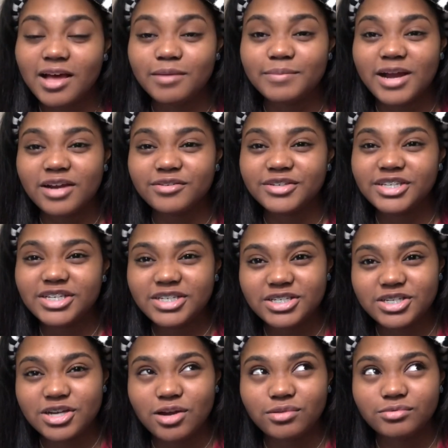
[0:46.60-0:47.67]
Um, I really
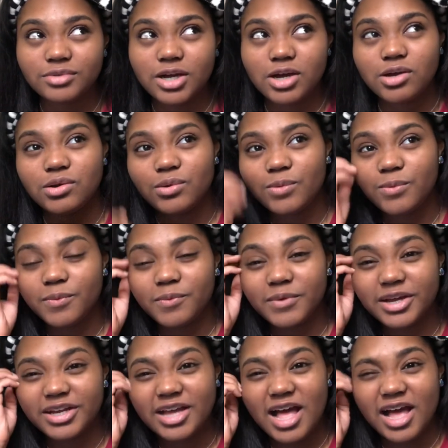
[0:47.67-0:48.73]
don't know
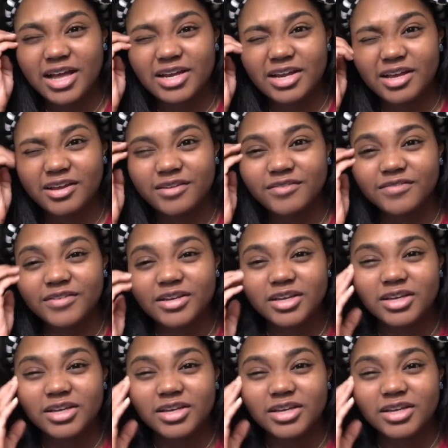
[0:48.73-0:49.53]
what kind of